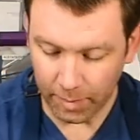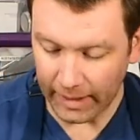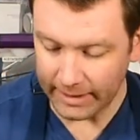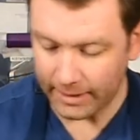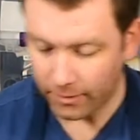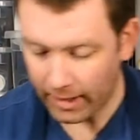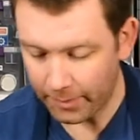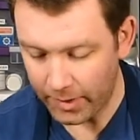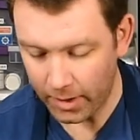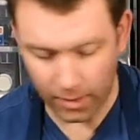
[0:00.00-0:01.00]
plastic
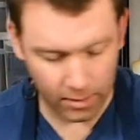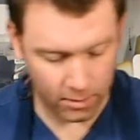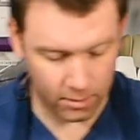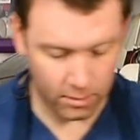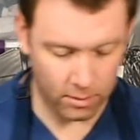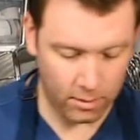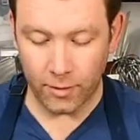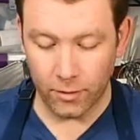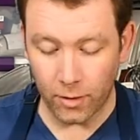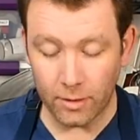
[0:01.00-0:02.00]
wrap here.
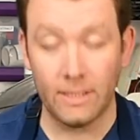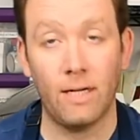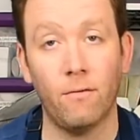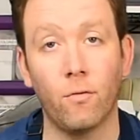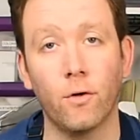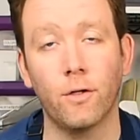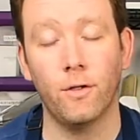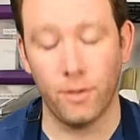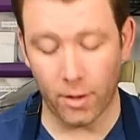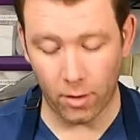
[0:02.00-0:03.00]
You'll notice that I've worked the
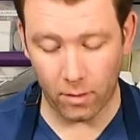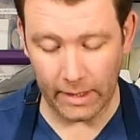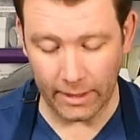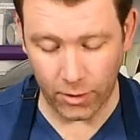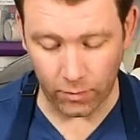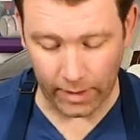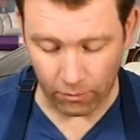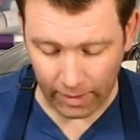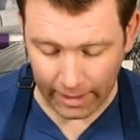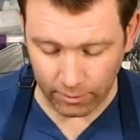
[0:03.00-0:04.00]
dough into a
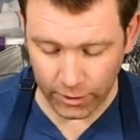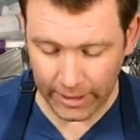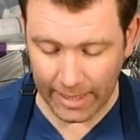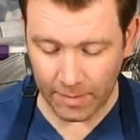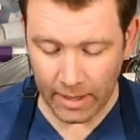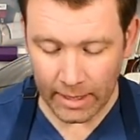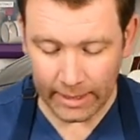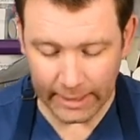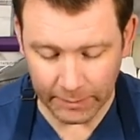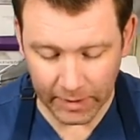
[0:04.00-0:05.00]
round shape,
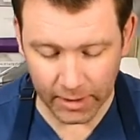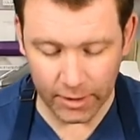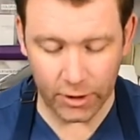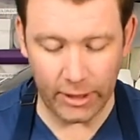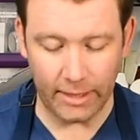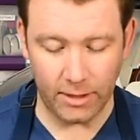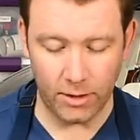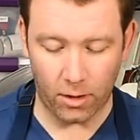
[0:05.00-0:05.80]
and that's because chances